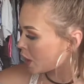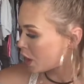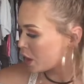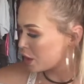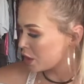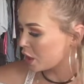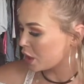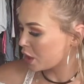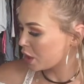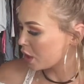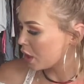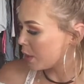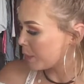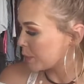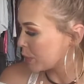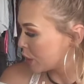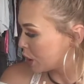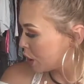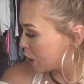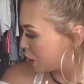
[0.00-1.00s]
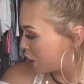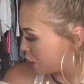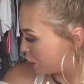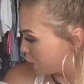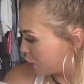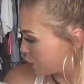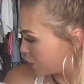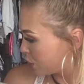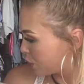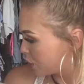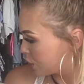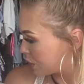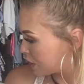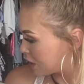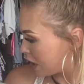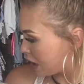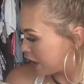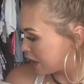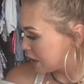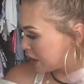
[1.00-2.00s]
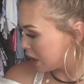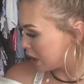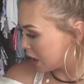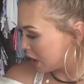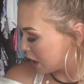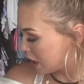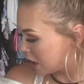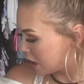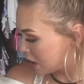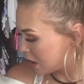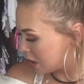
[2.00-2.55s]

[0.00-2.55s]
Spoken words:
And then I'm gonna use, I think,